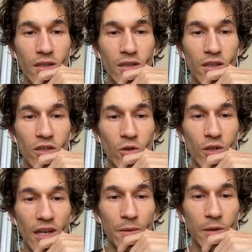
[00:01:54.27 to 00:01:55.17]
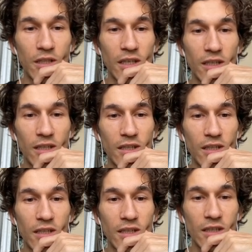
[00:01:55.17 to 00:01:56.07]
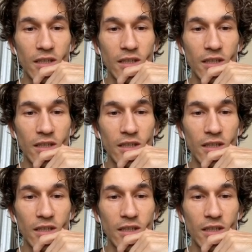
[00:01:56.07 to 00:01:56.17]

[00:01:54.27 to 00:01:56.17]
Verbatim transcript: so yeah I will take this